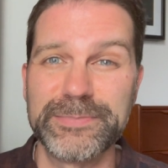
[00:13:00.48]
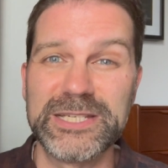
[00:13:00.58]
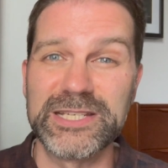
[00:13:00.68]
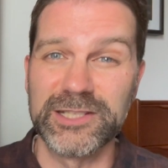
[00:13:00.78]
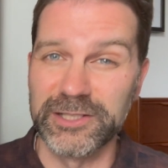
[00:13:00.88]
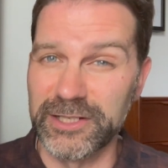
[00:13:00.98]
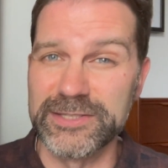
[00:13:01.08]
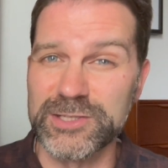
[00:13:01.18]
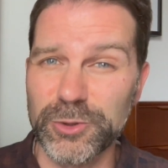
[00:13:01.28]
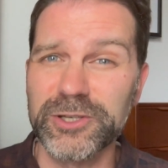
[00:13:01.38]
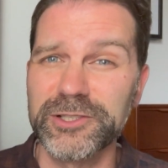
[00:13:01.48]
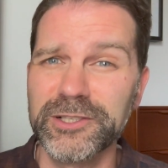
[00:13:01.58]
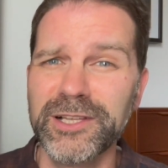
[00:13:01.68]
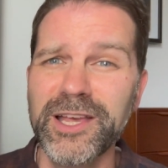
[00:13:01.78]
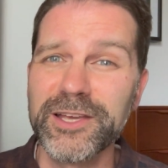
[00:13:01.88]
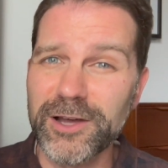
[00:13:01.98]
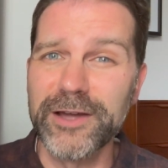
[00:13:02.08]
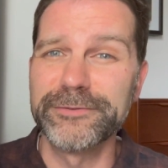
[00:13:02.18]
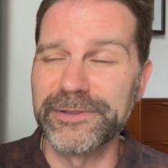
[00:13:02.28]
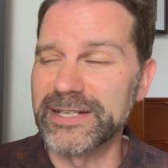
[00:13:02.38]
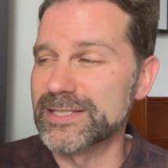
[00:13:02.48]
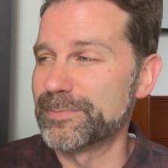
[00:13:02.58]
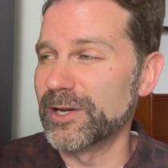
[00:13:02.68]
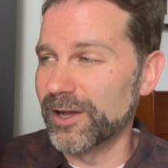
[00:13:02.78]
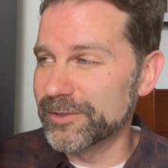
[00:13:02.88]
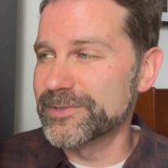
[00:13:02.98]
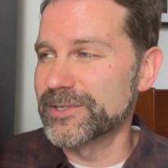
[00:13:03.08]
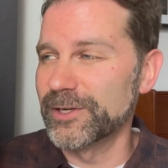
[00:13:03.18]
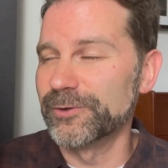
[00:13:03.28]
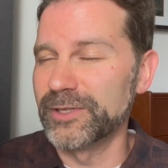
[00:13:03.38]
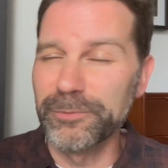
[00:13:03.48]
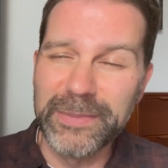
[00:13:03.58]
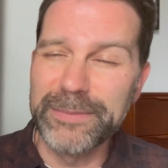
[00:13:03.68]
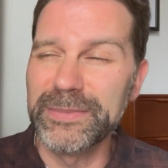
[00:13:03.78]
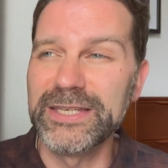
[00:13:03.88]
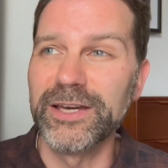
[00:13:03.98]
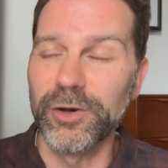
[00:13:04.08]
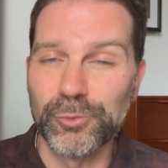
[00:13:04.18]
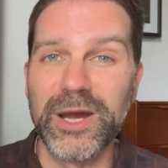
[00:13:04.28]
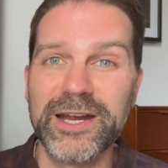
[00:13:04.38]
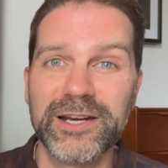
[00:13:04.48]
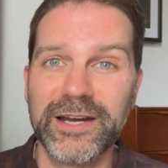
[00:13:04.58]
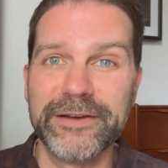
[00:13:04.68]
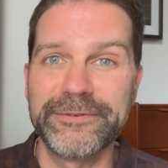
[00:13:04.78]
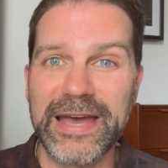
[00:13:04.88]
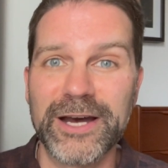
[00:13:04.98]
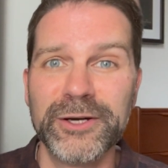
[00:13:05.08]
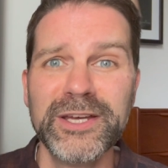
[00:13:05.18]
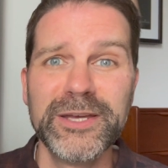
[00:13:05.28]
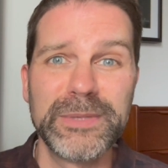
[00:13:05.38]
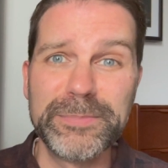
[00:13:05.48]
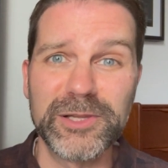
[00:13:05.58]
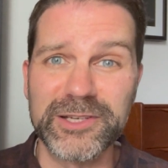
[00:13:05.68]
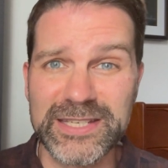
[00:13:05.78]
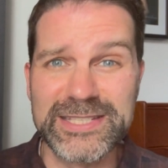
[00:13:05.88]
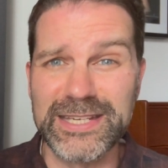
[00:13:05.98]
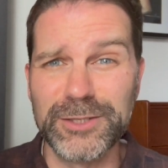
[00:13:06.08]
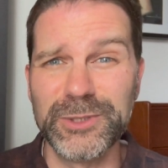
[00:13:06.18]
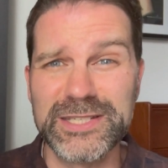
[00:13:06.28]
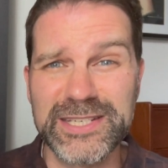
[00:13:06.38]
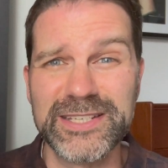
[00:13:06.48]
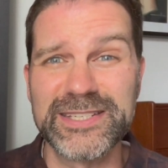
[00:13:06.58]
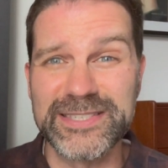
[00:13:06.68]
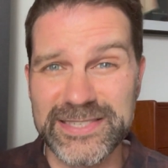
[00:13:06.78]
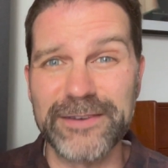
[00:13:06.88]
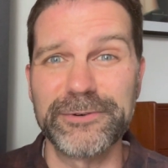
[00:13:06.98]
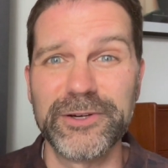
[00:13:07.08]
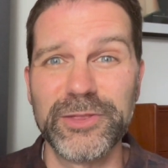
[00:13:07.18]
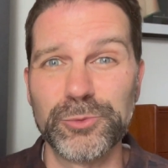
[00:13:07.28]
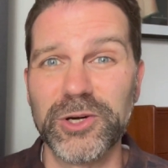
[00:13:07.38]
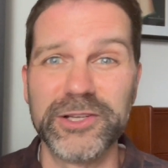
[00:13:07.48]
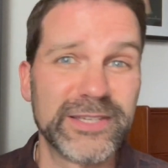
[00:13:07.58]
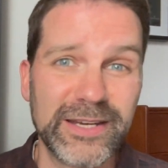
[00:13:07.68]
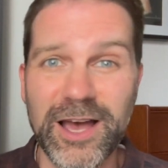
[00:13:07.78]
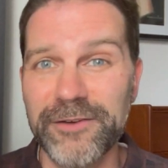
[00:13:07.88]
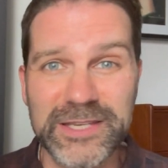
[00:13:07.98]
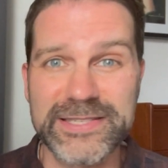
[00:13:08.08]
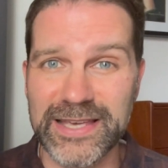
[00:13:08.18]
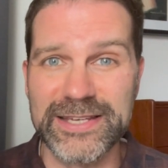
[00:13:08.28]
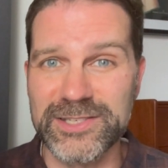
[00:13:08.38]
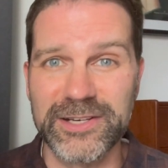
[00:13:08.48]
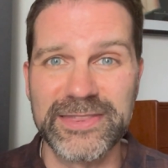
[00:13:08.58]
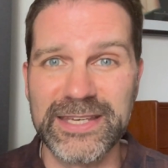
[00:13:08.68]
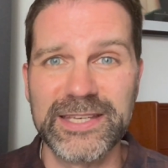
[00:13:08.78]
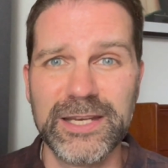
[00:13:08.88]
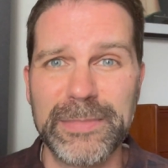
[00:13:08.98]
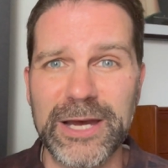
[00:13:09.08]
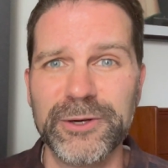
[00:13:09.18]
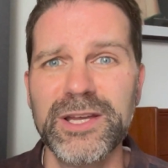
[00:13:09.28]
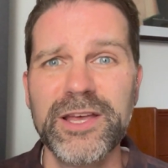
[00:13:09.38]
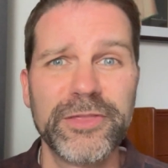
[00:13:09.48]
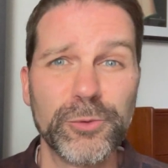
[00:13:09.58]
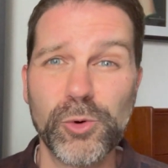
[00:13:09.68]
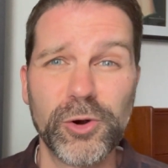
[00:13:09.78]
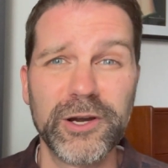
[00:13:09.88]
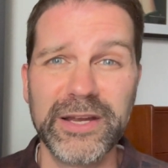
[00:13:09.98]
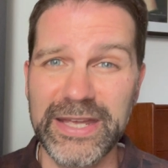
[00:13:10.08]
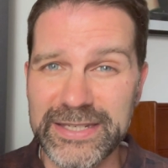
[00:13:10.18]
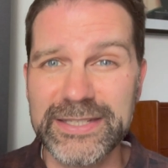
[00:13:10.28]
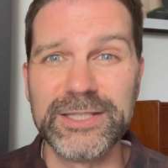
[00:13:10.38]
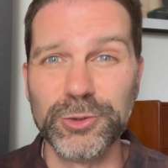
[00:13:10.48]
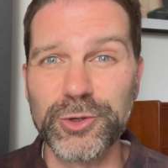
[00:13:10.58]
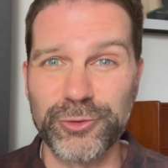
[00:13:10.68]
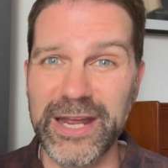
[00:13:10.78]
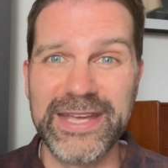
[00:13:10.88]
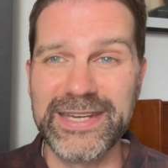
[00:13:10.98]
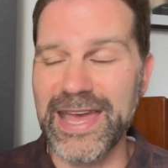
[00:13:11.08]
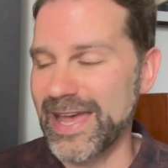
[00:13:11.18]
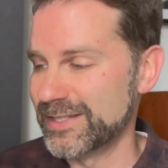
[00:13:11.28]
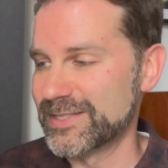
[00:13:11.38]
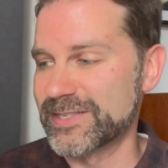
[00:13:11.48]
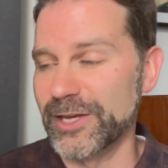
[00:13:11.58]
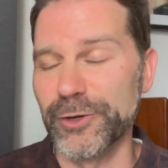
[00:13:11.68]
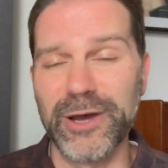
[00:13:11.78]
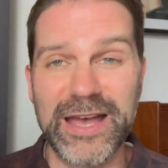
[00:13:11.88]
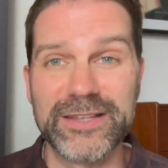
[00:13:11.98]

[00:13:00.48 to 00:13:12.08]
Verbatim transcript: particular historical conflict, but also you know, made me aware of how people are continuing to, to suffer in the world. And obviously, I started thinking about the war in Ukraine. And so,